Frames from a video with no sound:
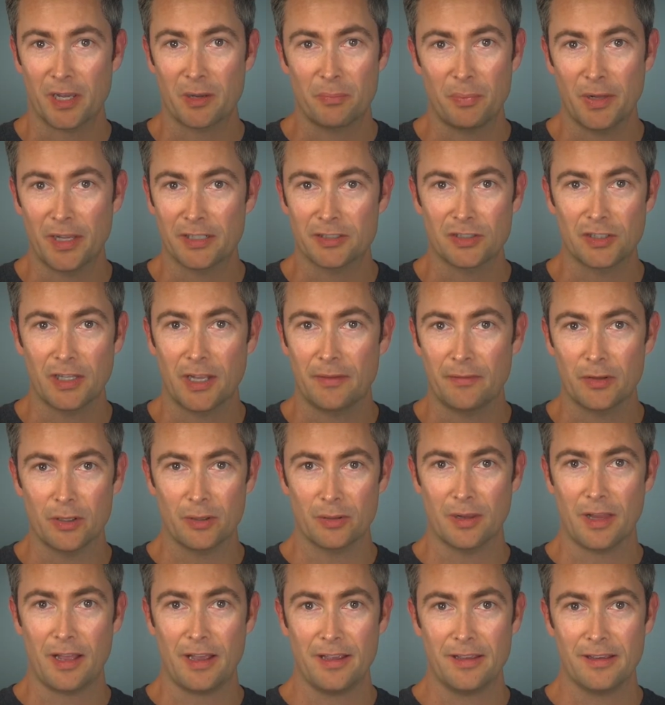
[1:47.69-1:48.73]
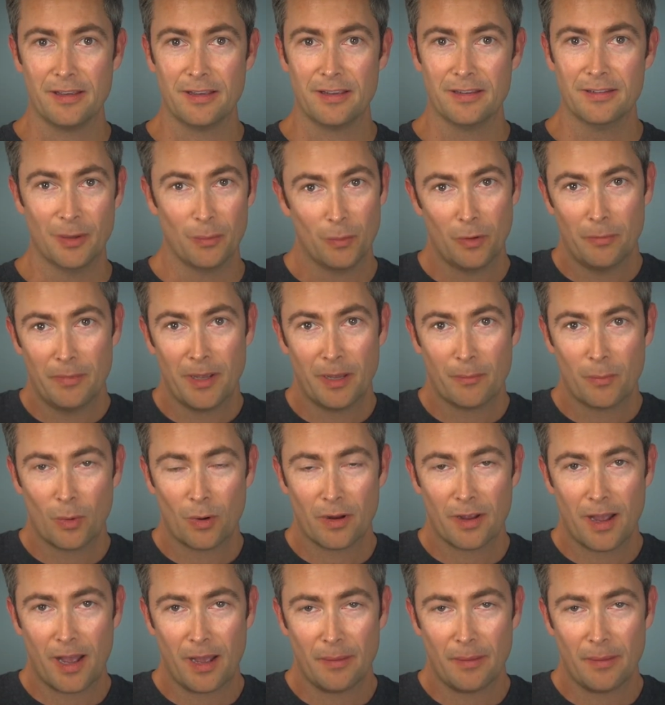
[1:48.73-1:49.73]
Pick a pledge level you like, and we'll make more